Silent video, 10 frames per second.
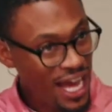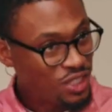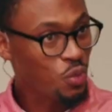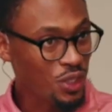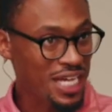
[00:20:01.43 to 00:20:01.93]

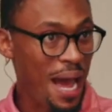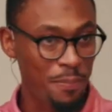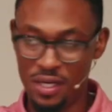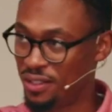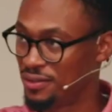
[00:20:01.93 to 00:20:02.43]
That's
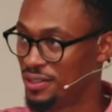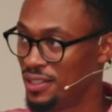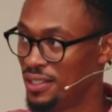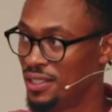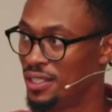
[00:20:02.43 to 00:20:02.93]
what's happening.
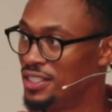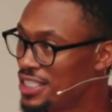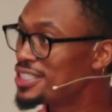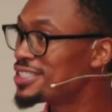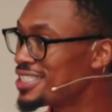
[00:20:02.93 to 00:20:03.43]

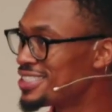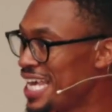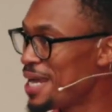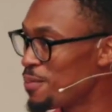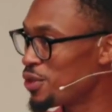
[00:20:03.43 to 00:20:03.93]
This is
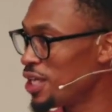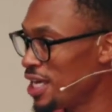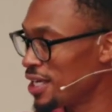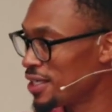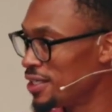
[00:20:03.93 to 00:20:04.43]
the same
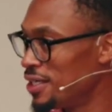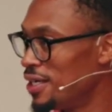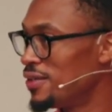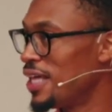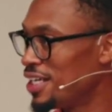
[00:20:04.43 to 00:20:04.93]
thing
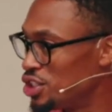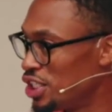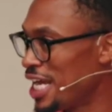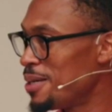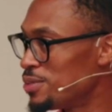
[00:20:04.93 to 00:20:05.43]

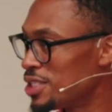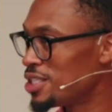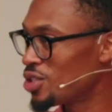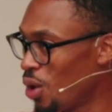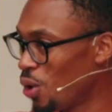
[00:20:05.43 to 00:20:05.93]
that
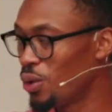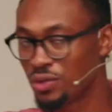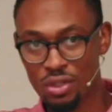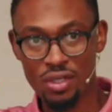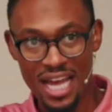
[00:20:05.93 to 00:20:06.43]
James's
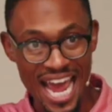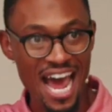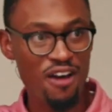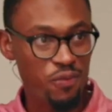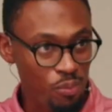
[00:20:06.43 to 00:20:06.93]
older
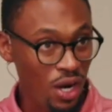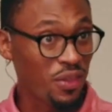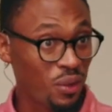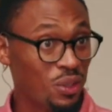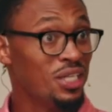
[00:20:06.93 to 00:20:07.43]

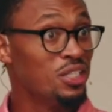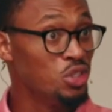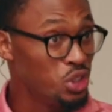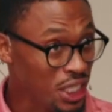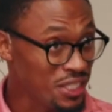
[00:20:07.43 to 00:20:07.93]
half-brother,
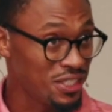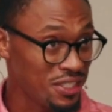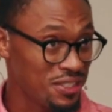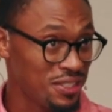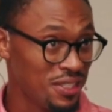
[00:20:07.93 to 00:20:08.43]

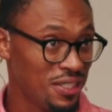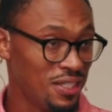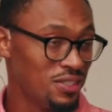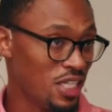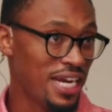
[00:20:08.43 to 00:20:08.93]
Jesus,
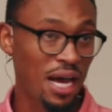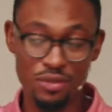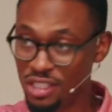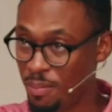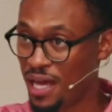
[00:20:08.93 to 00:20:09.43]

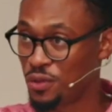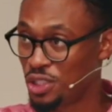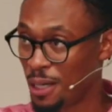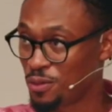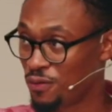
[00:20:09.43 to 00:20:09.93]
denounced in
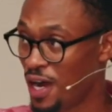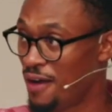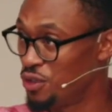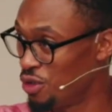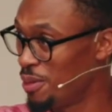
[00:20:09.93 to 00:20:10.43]
Matthew chapter
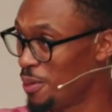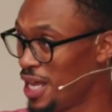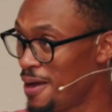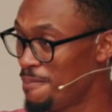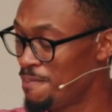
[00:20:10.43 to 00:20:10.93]
5. Do you
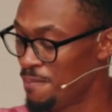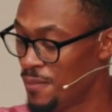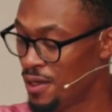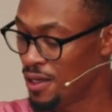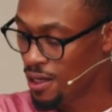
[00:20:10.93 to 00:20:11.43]
remember that?
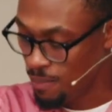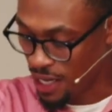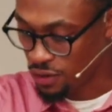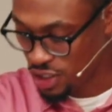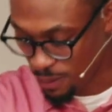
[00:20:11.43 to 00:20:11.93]

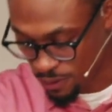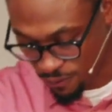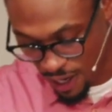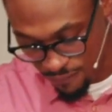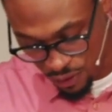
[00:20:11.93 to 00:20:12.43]
Matthew
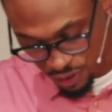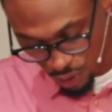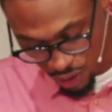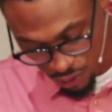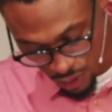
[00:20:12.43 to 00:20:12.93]
chapter 5,
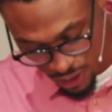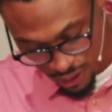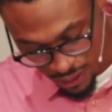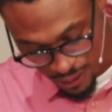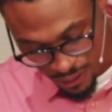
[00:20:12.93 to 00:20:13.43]
verse
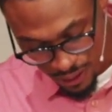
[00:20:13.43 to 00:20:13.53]
33.